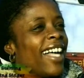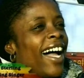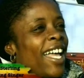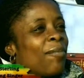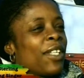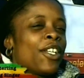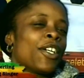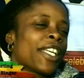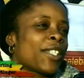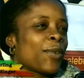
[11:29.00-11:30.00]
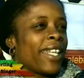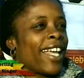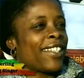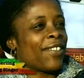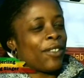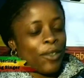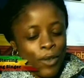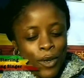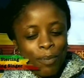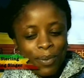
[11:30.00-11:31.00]
I am the youngest one out of the
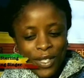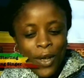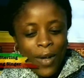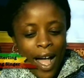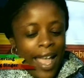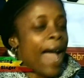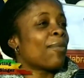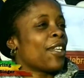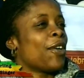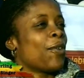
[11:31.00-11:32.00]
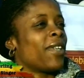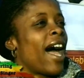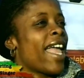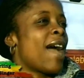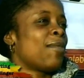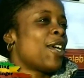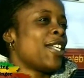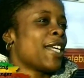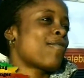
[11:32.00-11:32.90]
group, so I am the young one. I am learning